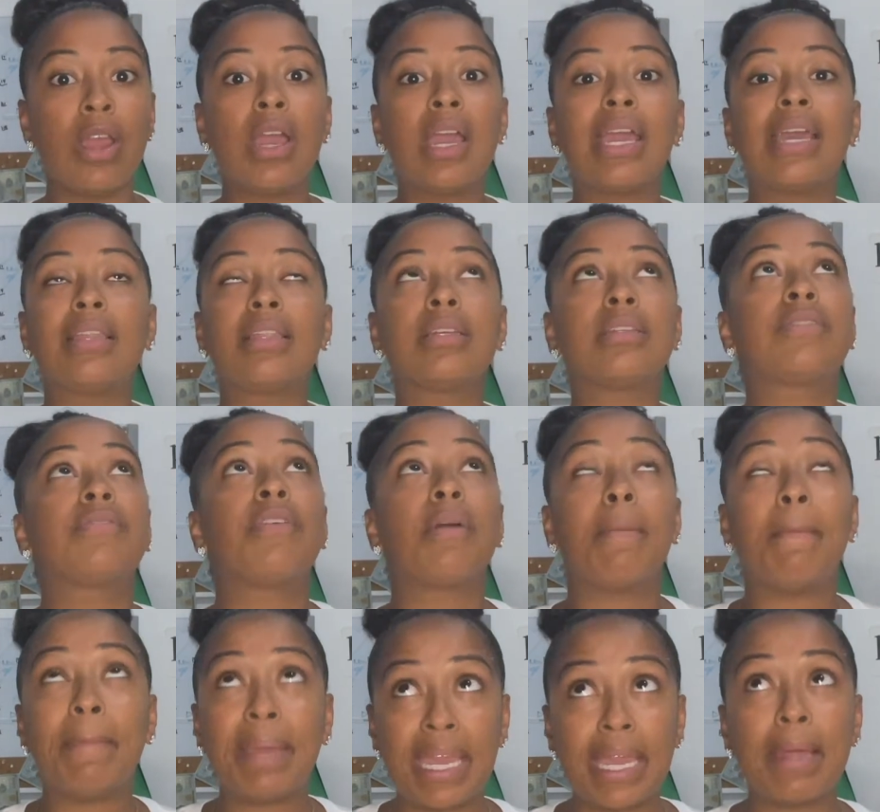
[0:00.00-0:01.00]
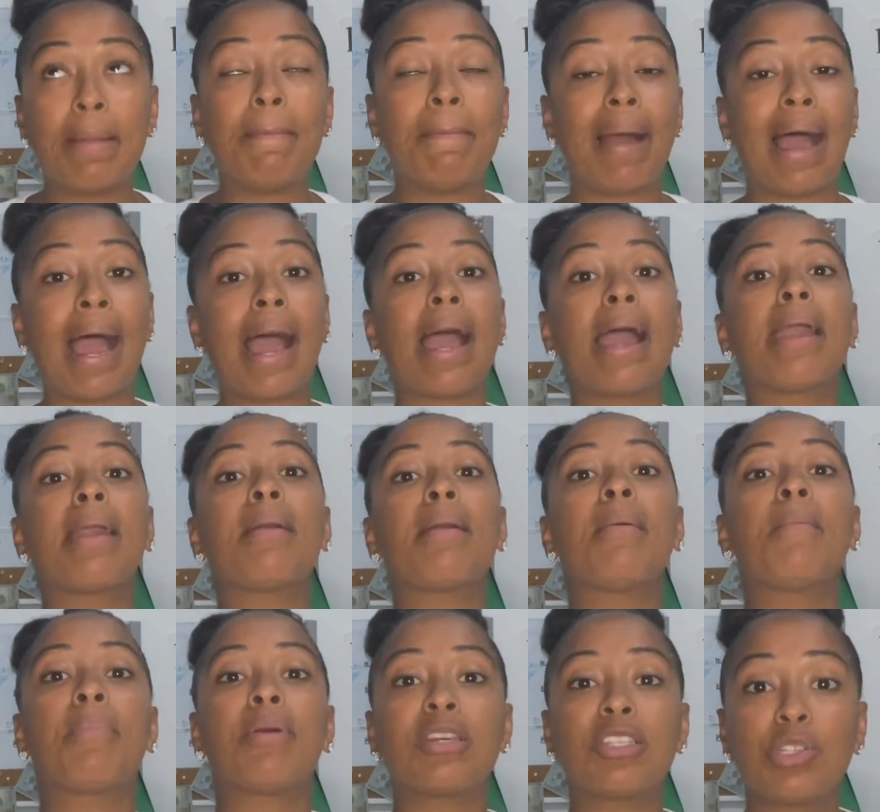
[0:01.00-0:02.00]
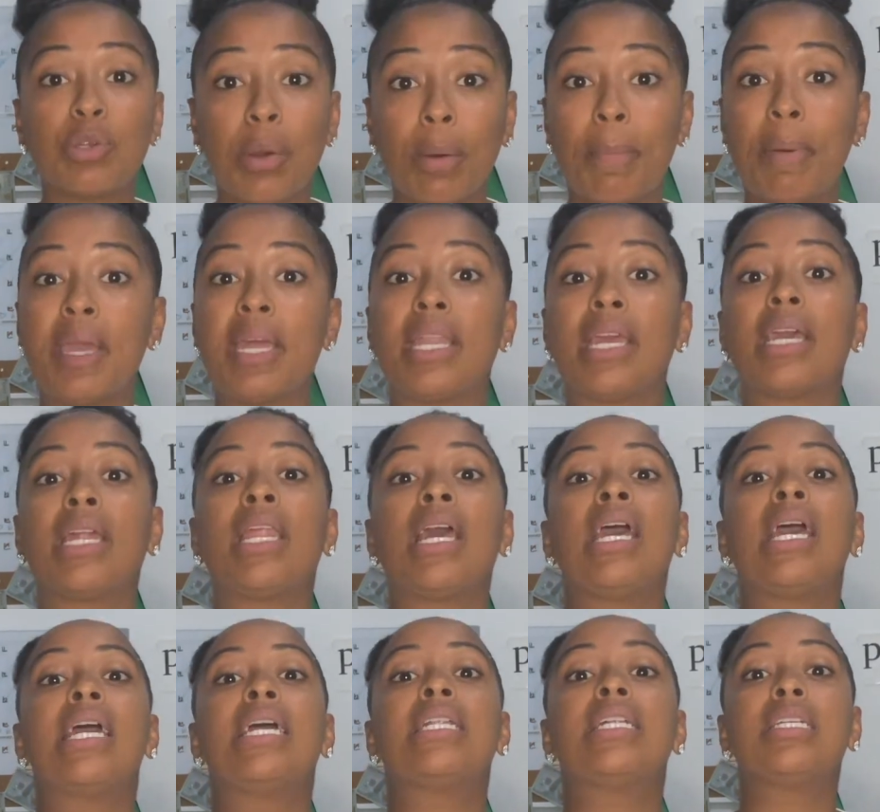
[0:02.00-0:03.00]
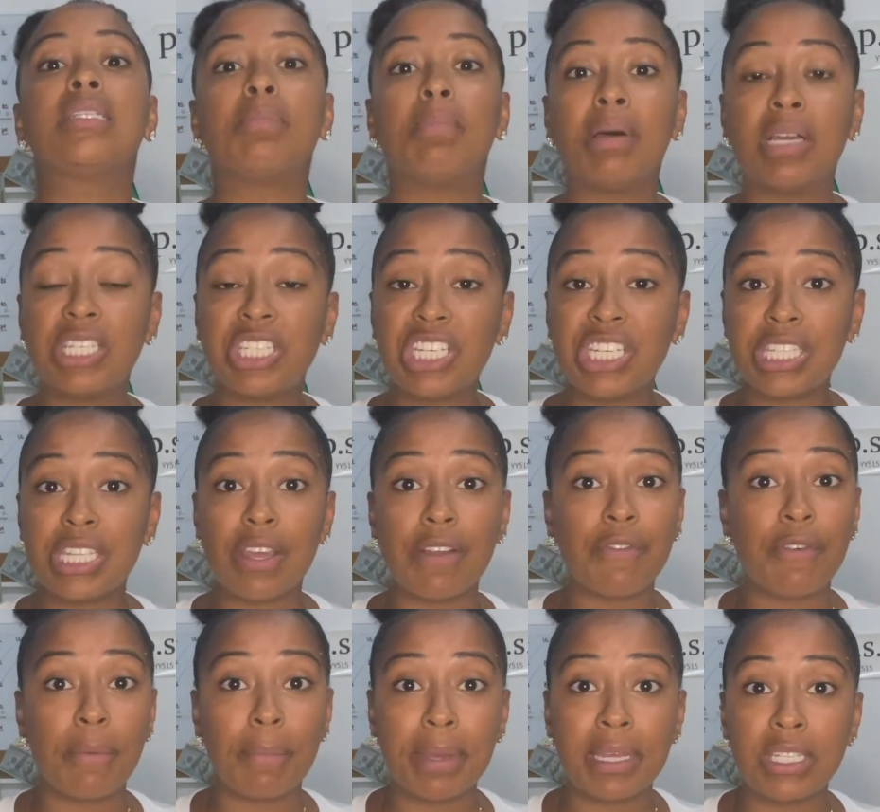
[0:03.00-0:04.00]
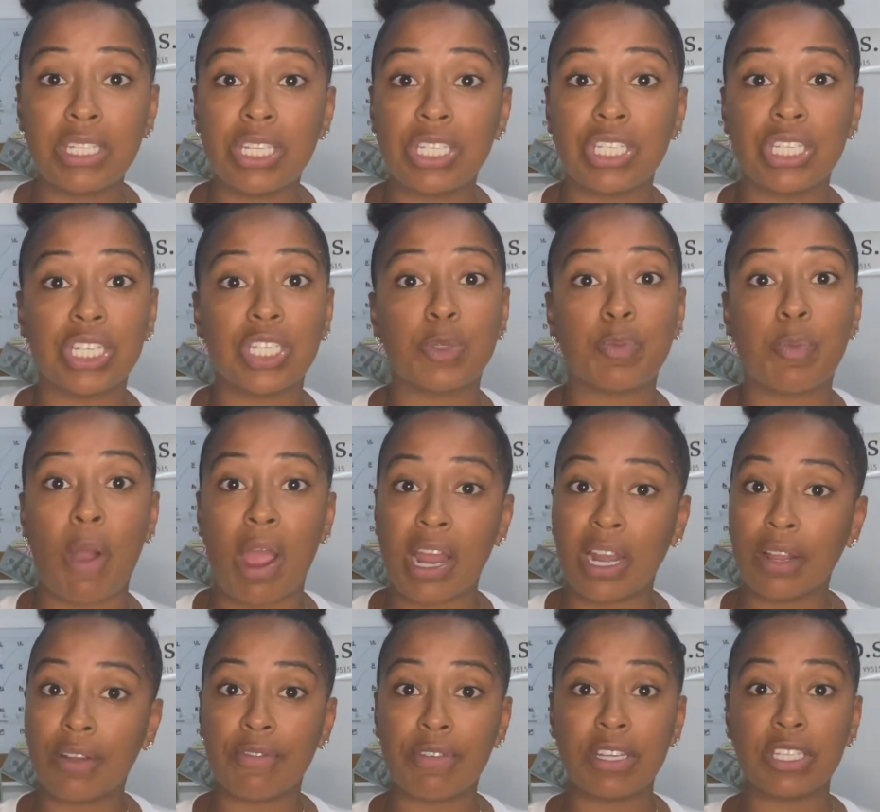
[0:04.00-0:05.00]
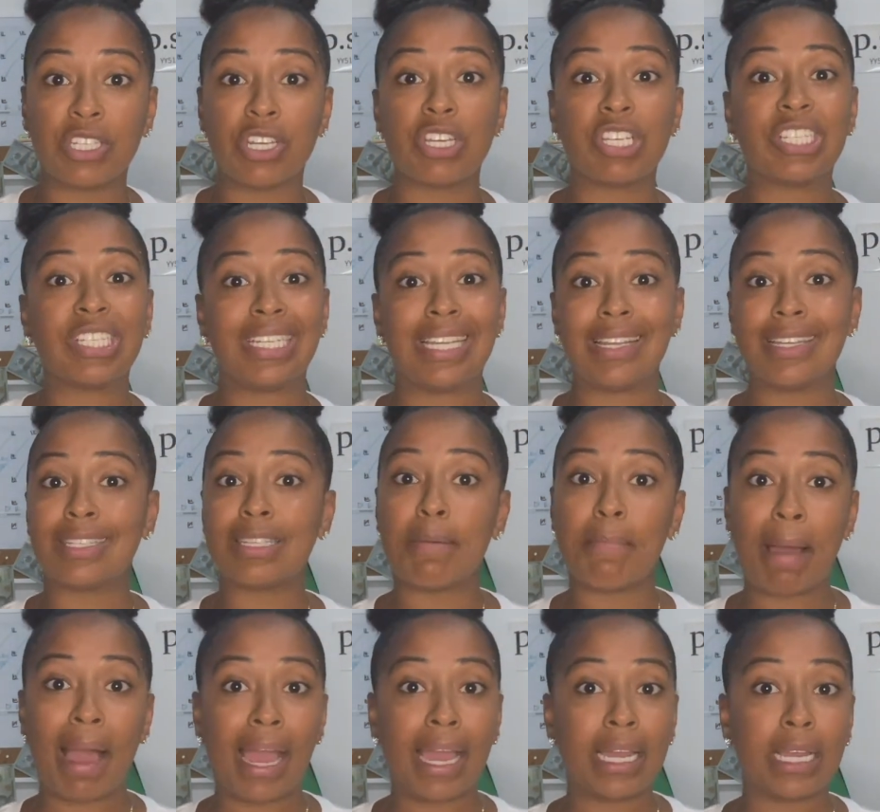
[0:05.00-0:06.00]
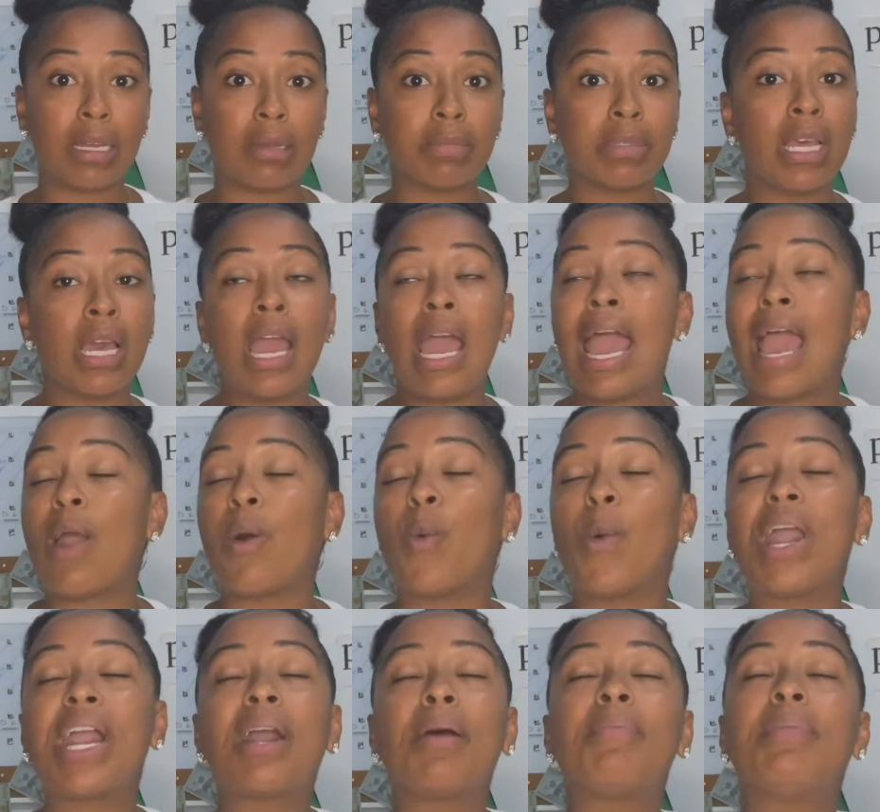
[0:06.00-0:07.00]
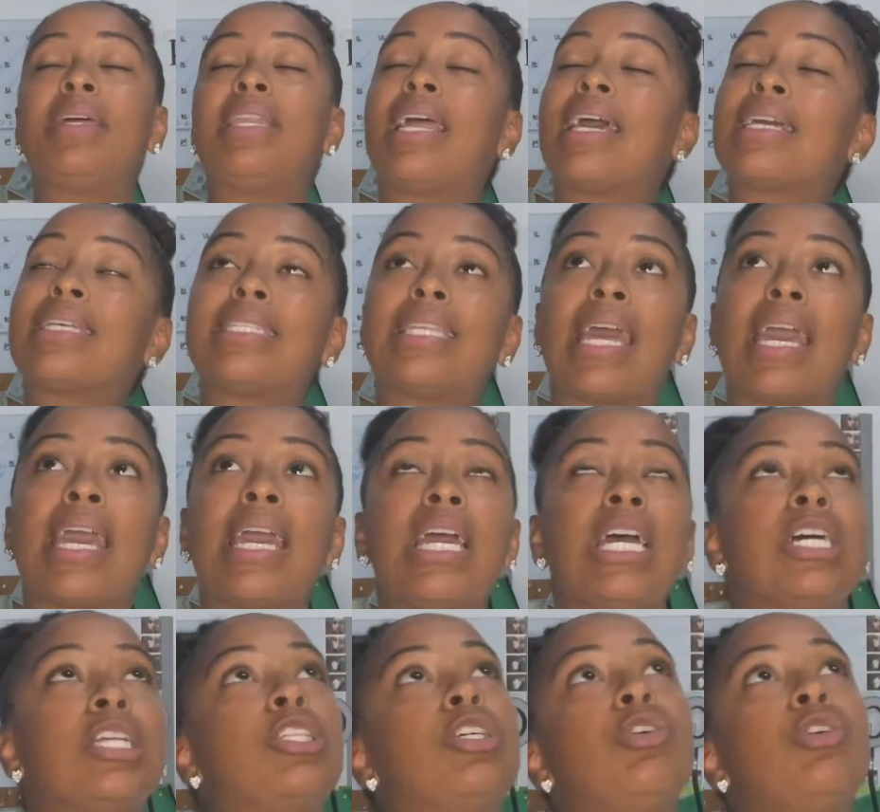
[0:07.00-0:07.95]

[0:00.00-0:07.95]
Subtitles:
it is, for me, in my personal opinion, it is much easier for me to just product research, list some items, and wake up the next day to